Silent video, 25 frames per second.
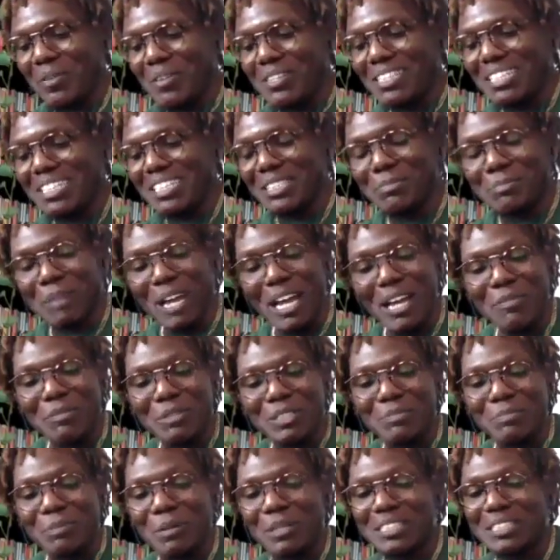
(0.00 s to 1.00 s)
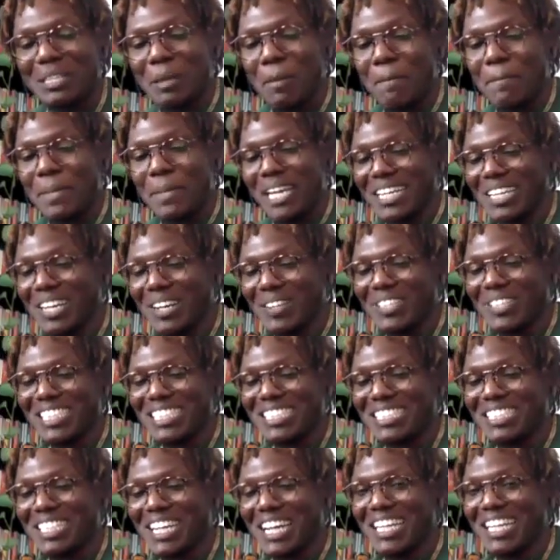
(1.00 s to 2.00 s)
This man was supposed to have been on
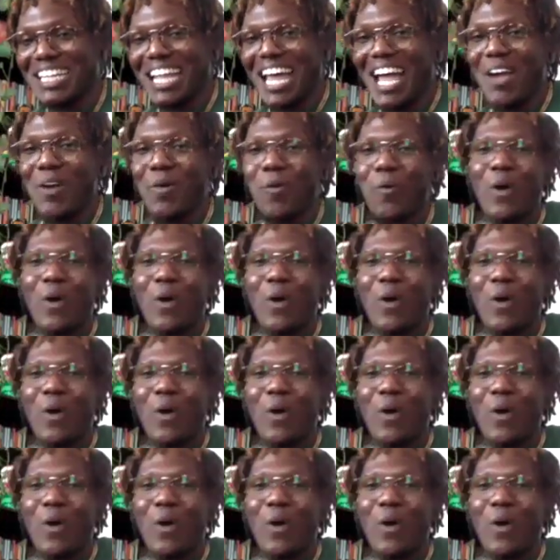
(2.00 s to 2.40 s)
this job like